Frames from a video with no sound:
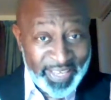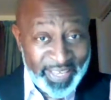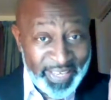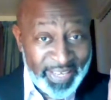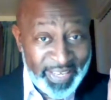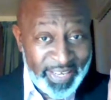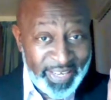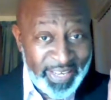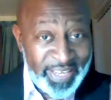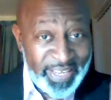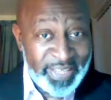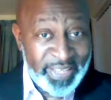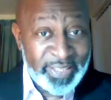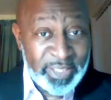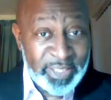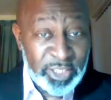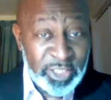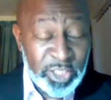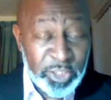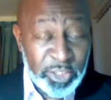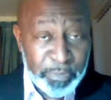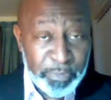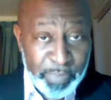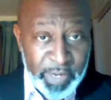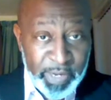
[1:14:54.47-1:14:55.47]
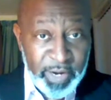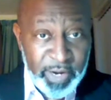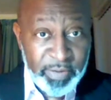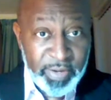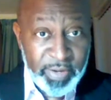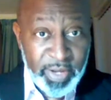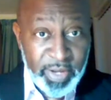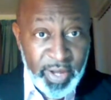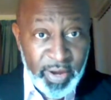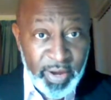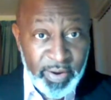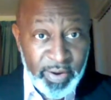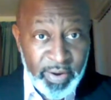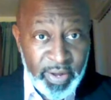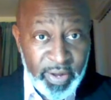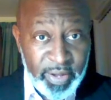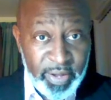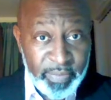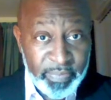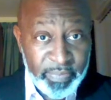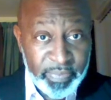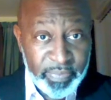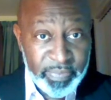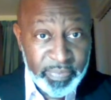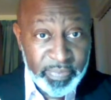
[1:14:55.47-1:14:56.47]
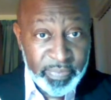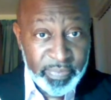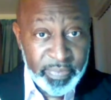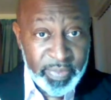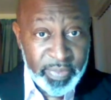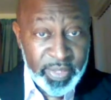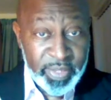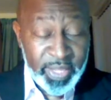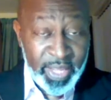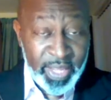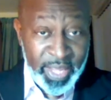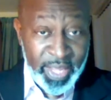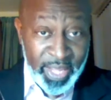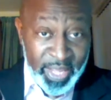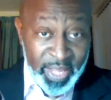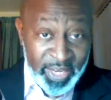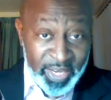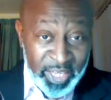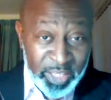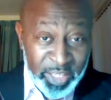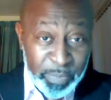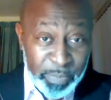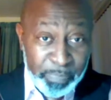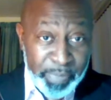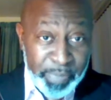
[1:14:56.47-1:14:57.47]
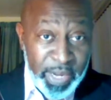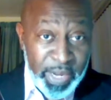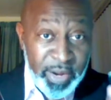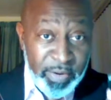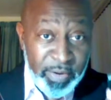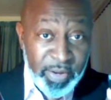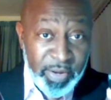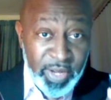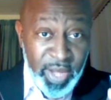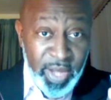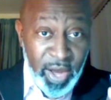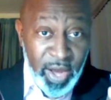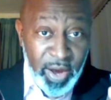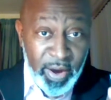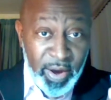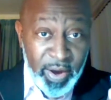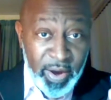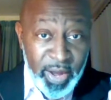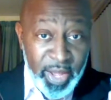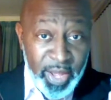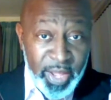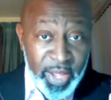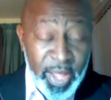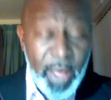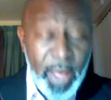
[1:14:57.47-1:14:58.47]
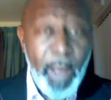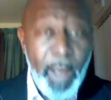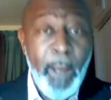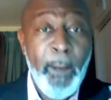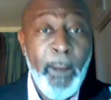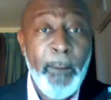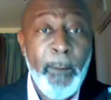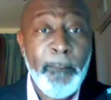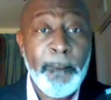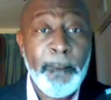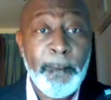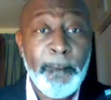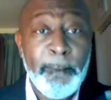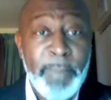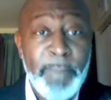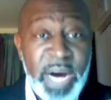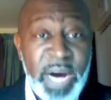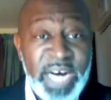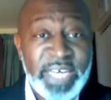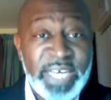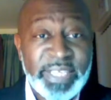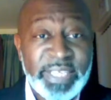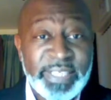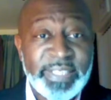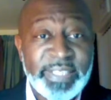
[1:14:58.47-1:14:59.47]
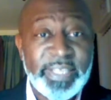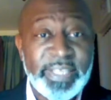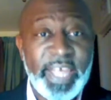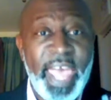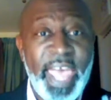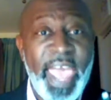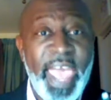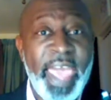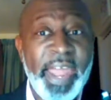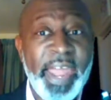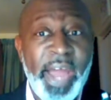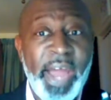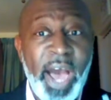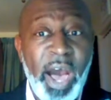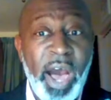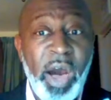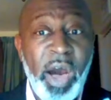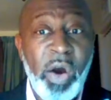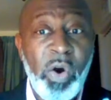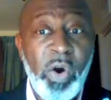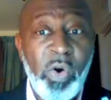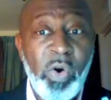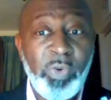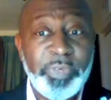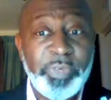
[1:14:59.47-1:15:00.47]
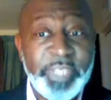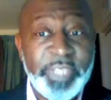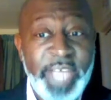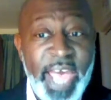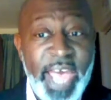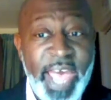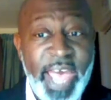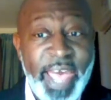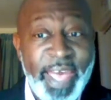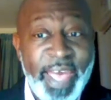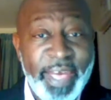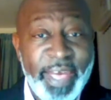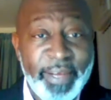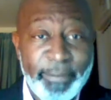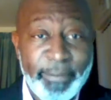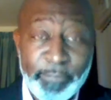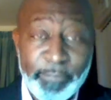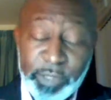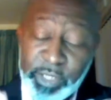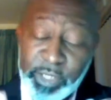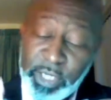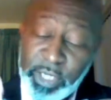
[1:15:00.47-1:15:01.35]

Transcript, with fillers: This is the Spirit of God. The Spirit of God must at all times